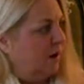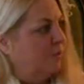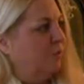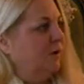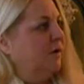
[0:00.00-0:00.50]

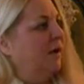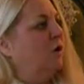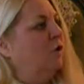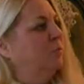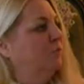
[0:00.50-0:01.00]
upward
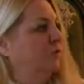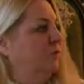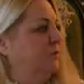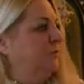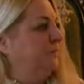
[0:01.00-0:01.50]
like old
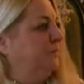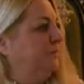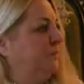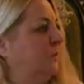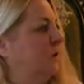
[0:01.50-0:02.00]
brooms.
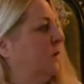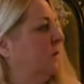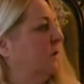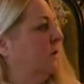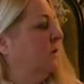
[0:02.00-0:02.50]

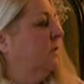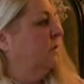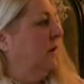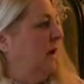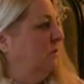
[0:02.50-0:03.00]

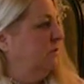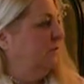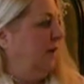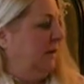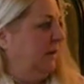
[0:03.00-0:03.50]
The light
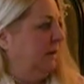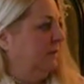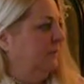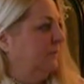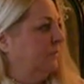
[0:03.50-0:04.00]
was failing.